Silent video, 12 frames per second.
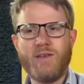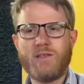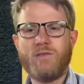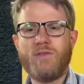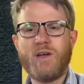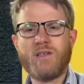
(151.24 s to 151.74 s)

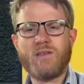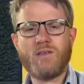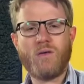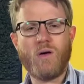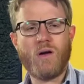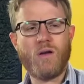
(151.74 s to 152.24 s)
affects us in
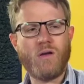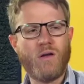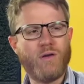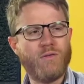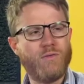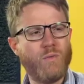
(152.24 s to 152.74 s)
quite a
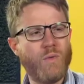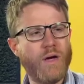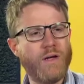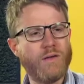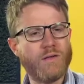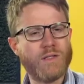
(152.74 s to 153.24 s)
lot of
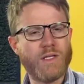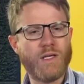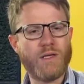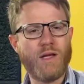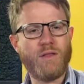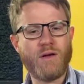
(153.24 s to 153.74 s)
ways
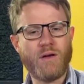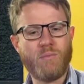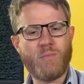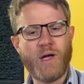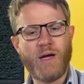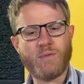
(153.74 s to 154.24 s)
that I think are
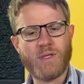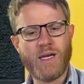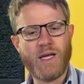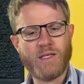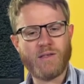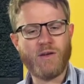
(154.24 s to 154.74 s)
perhaps
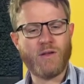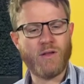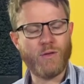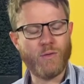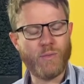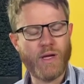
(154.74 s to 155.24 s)
less known
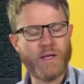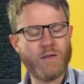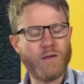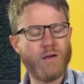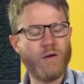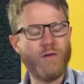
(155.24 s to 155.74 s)
than the
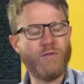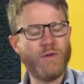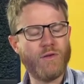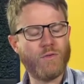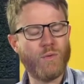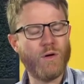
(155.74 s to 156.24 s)
blatantly
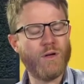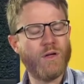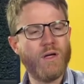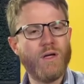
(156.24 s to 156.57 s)
obvious one.